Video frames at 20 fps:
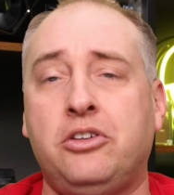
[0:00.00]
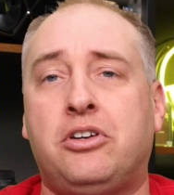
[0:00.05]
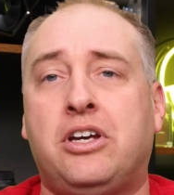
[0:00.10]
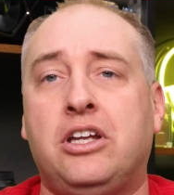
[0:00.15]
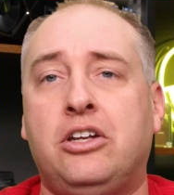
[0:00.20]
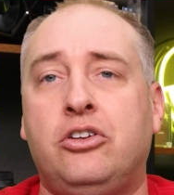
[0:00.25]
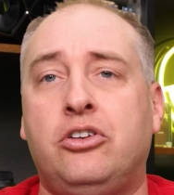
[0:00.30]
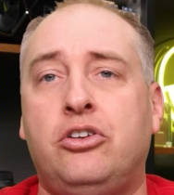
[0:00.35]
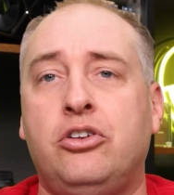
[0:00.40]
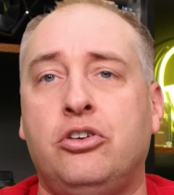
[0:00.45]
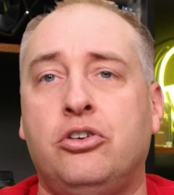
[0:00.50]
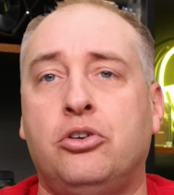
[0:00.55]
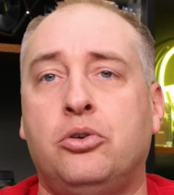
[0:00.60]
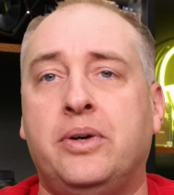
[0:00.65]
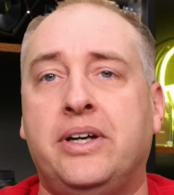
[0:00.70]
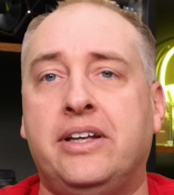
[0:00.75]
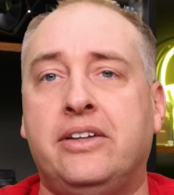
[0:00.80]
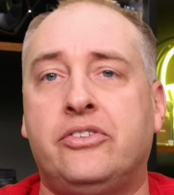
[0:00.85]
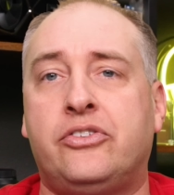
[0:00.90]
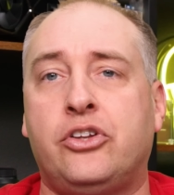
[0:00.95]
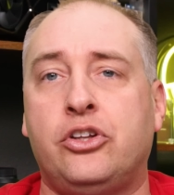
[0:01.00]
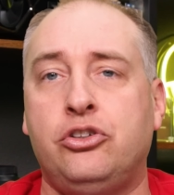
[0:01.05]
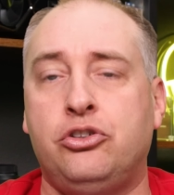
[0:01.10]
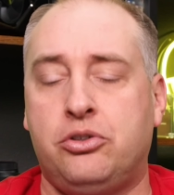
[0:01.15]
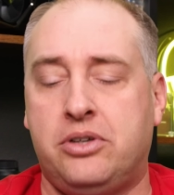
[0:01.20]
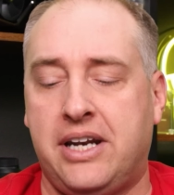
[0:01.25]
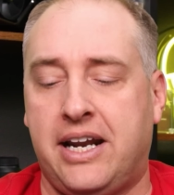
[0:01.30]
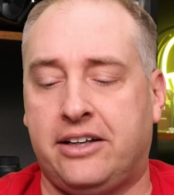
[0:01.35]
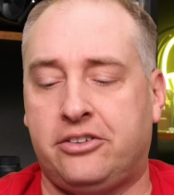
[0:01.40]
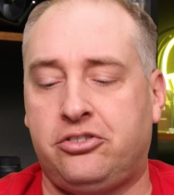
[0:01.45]
you can do is
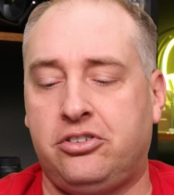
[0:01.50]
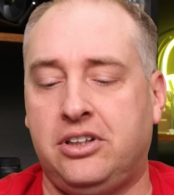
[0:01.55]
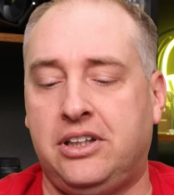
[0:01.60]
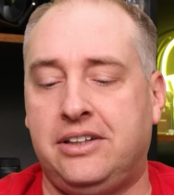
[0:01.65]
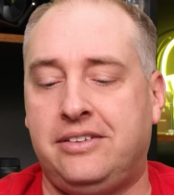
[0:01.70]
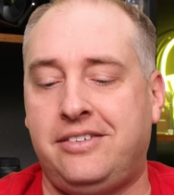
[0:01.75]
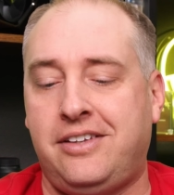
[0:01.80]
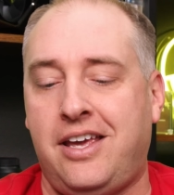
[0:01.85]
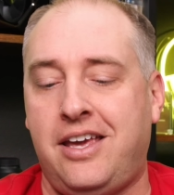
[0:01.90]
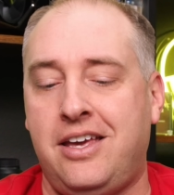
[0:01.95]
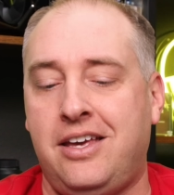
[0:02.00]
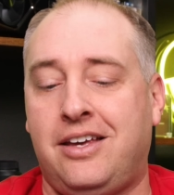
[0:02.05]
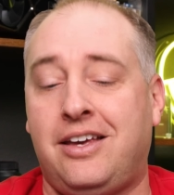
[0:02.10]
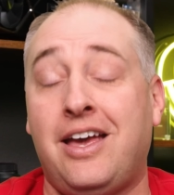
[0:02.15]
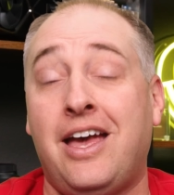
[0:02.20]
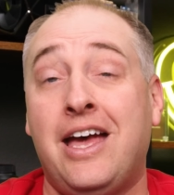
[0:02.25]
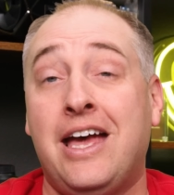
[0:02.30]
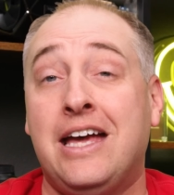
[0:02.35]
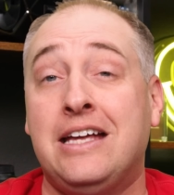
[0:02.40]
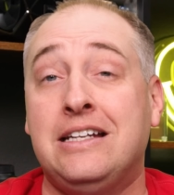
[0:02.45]
you can actually take